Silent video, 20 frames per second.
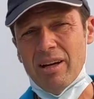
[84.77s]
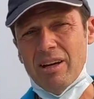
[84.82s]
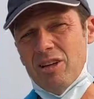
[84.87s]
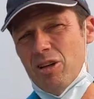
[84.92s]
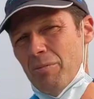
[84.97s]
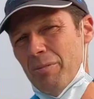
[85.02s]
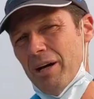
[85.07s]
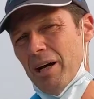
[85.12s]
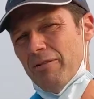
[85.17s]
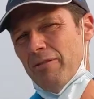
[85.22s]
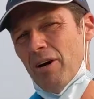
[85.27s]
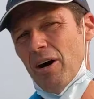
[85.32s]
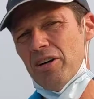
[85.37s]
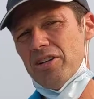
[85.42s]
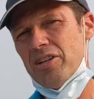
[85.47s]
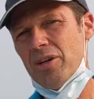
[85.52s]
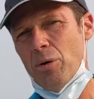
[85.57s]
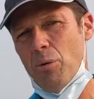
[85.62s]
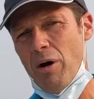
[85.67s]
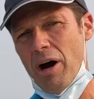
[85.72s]
You may have
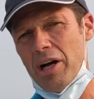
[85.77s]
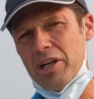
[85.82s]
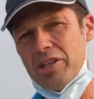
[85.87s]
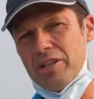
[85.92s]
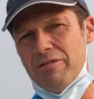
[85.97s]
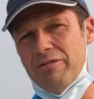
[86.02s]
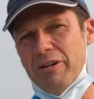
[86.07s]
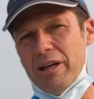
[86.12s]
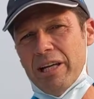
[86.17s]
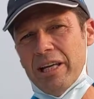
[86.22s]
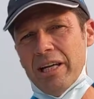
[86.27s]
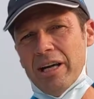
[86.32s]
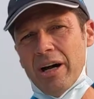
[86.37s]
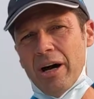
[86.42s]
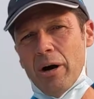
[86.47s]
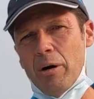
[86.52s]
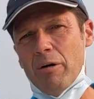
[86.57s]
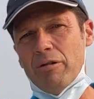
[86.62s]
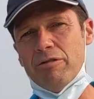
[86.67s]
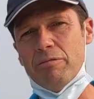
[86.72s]
also watched a
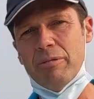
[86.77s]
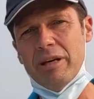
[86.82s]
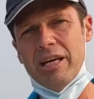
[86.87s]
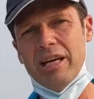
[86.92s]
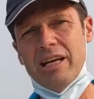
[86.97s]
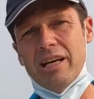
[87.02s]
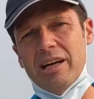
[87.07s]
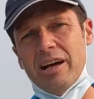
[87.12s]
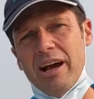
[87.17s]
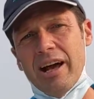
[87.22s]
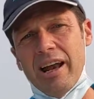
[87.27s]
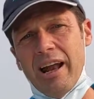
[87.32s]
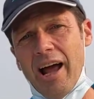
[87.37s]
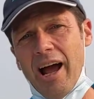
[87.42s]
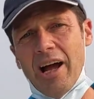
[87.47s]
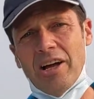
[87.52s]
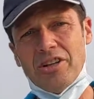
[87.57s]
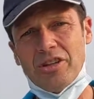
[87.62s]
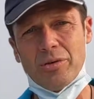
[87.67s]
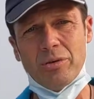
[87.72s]
video of me and
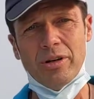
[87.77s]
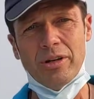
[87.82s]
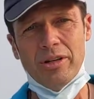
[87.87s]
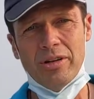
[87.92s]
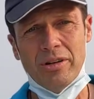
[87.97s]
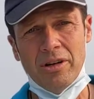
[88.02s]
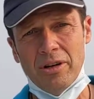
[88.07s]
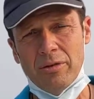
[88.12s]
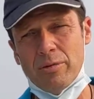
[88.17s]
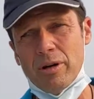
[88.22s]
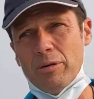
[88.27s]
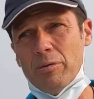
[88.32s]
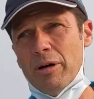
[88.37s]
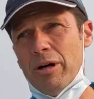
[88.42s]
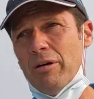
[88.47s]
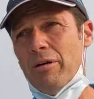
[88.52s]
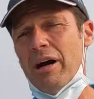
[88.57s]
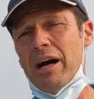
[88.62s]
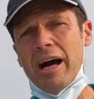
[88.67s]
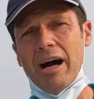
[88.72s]
Astrid when we
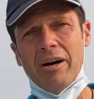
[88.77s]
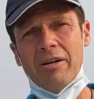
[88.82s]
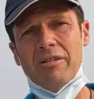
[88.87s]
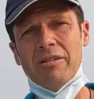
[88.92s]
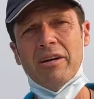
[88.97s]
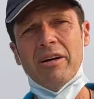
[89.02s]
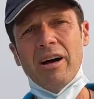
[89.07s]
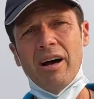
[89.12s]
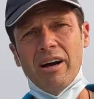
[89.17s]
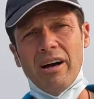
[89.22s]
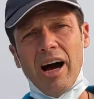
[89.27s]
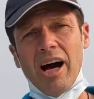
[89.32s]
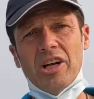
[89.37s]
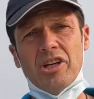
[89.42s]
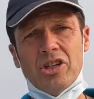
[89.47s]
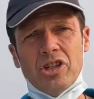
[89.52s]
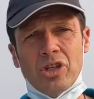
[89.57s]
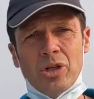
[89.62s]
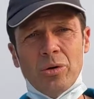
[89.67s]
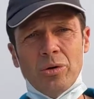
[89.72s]
were out
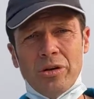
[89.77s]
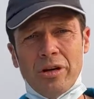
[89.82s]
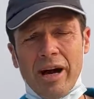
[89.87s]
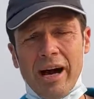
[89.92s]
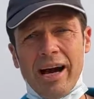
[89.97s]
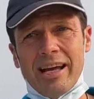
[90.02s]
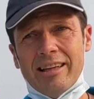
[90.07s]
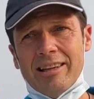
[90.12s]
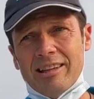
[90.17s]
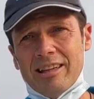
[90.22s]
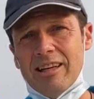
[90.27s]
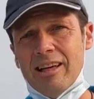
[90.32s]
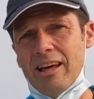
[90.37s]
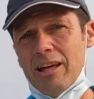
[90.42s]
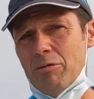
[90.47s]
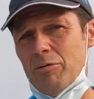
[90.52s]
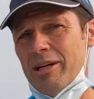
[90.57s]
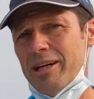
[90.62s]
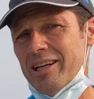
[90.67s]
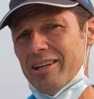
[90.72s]
on June 9th,
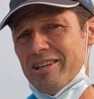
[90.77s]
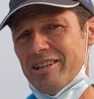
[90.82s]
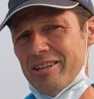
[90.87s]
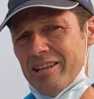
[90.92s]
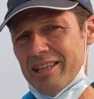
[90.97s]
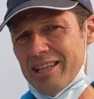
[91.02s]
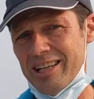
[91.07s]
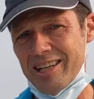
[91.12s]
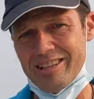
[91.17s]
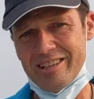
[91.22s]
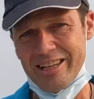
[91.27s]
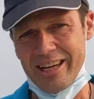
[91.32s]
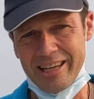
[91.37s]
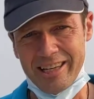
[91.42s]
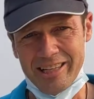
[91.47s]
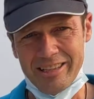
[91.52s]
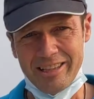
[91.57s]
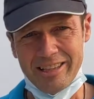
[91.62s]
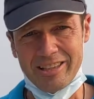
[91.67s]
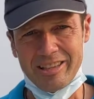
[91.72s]
and we just did a
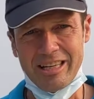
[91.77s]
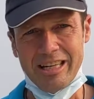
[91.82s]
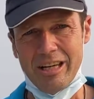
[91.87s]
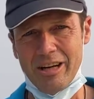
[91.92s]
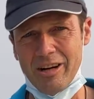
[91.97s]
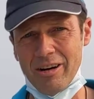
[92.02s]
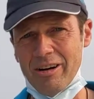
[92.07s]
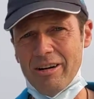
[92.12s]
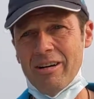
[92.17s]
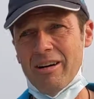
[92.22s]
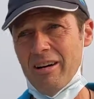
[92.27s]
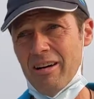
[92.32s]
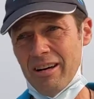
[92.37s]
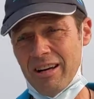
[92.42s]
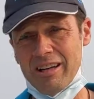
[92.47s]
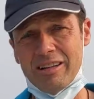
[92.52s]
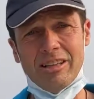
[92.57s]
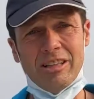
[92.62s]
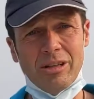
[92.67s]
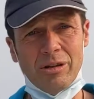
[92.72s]
Secchi disc here
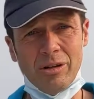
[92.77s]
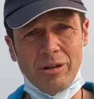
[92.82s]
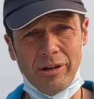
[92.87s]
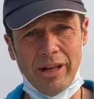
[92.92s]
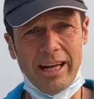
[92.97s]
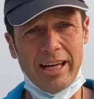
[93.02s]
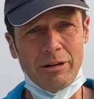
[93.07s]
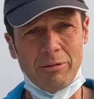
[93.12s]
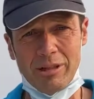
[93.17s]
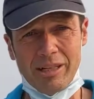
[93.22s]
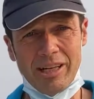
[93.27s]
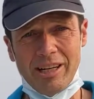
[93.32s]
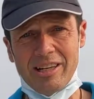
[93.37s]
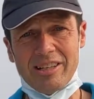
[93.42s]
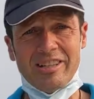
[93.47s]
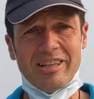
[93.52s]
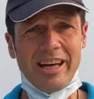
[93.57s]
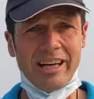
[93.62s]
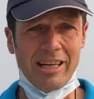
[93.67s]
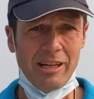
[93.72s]
in Cayuga Lake. We did a
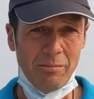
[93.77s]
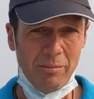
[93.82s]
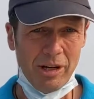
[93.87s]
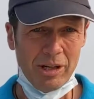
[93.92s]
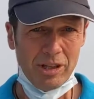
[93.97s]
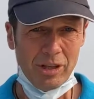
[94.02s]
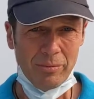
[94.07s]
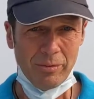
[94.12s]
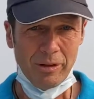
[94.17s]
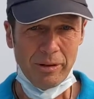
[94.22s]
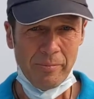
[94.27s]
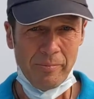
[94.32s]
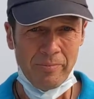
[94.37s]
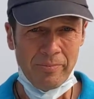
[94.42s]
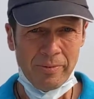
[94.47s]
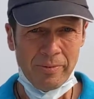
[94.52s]
Secchi measurement.